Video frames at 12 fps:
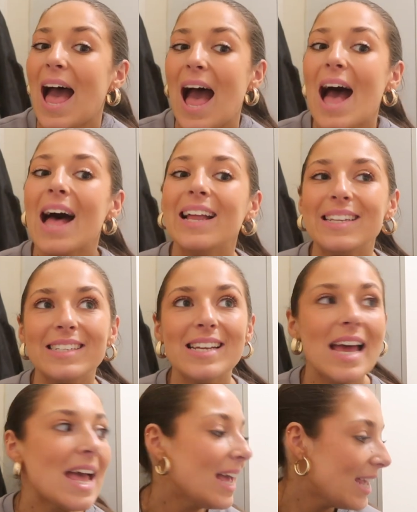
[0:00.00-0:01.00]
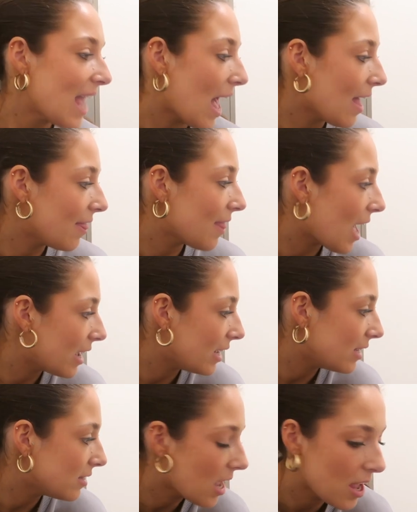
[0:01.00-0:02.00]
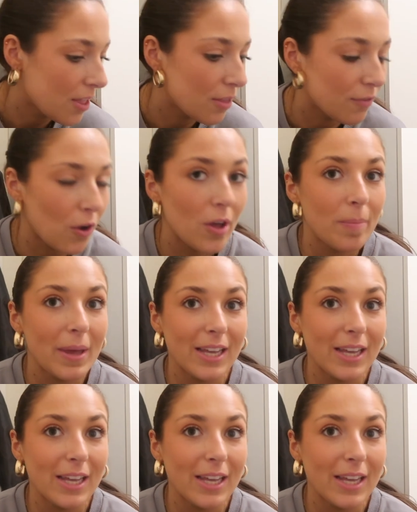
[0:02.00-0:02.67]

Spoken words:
And yeah, that is the vibe.